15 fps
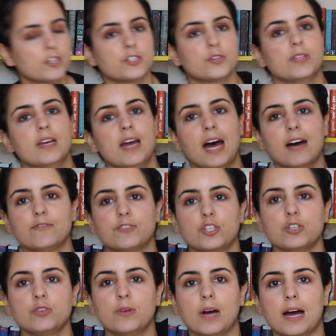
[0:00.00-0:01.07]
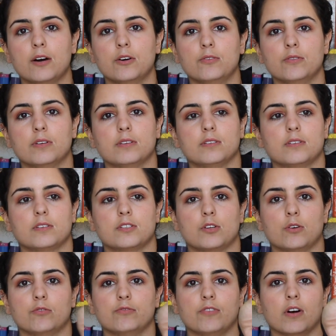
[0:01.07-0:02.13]
So they have two out
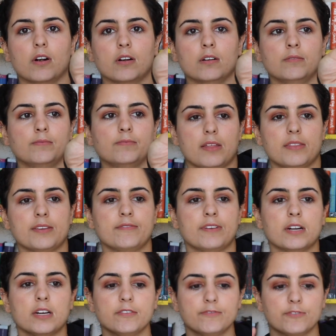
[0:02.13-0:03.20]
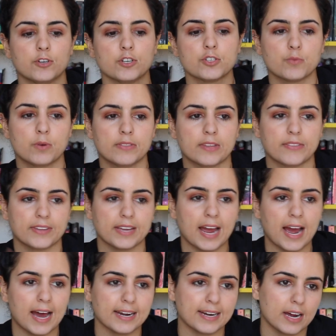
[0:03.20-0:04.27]
so far. The very first one that they
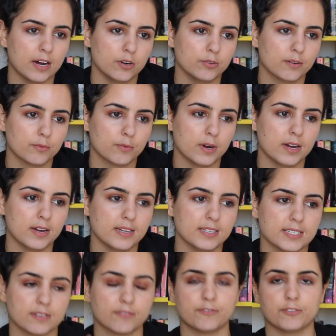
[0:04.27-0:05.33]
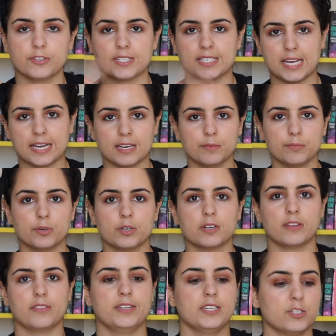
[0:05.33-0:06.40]
had out was for the second
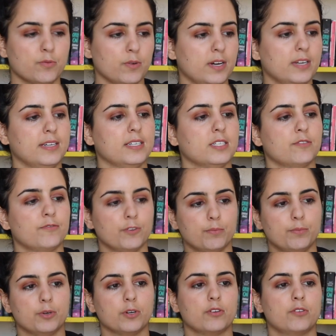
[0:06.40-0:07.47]
book. This one is for book